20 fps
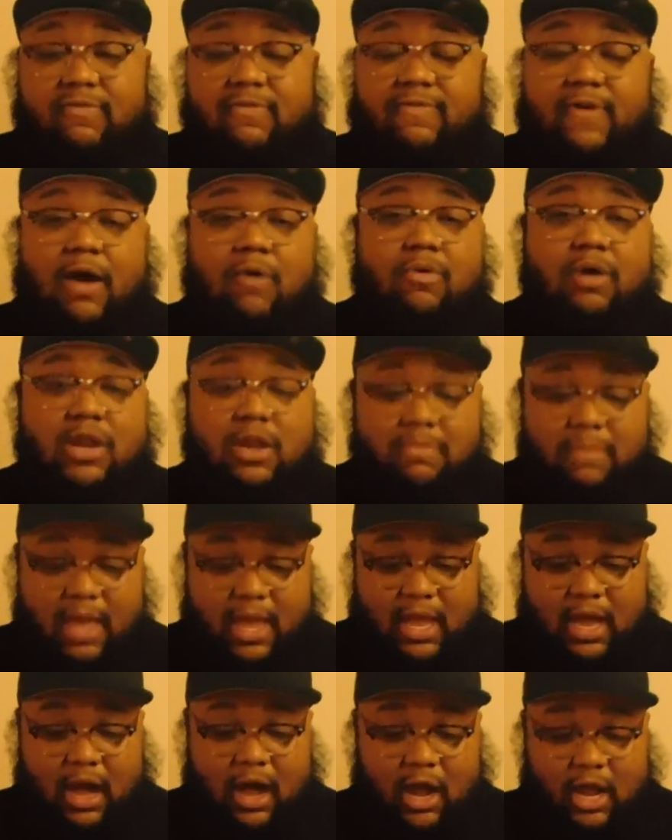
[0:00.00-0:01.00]
If I wanted to make
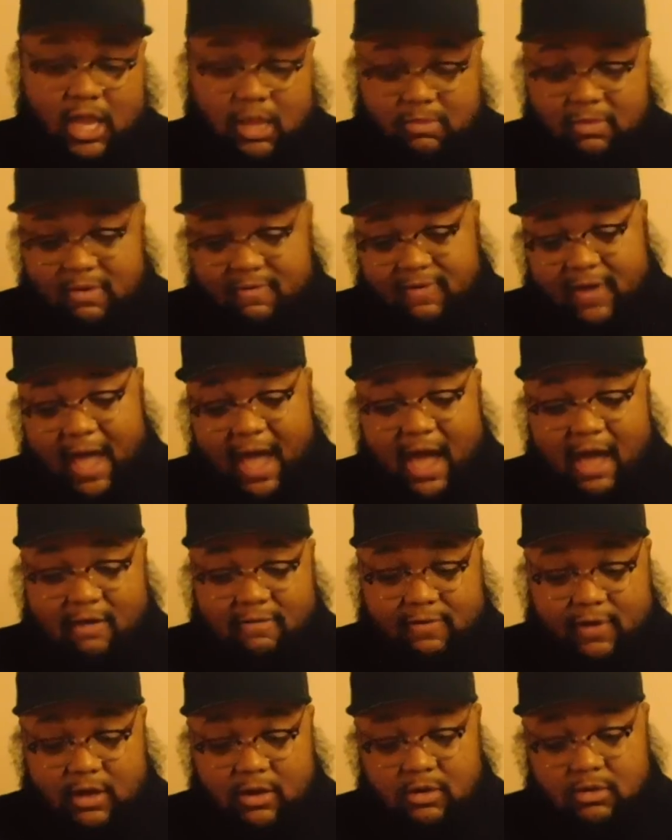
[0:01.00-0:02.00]
an argument for
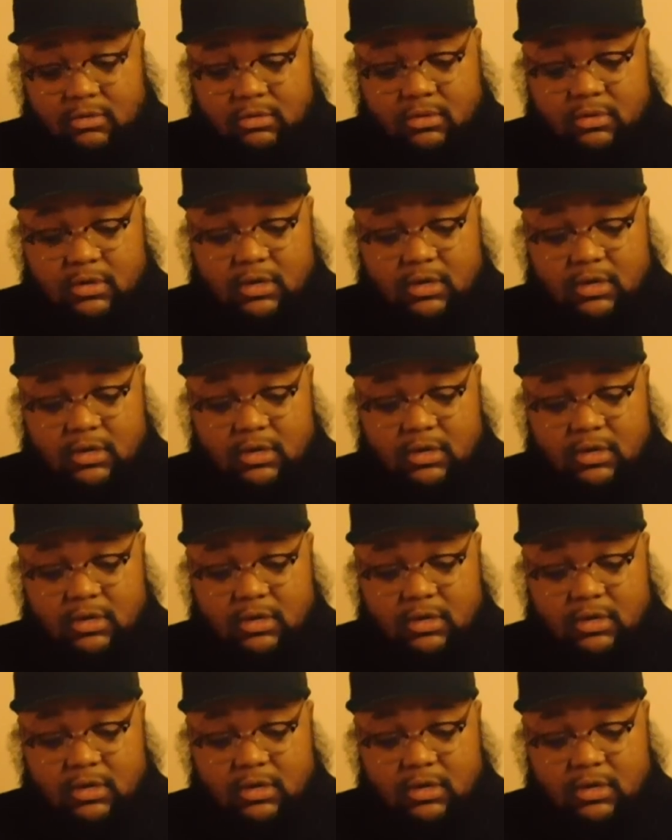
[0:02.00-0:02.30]
iPhone,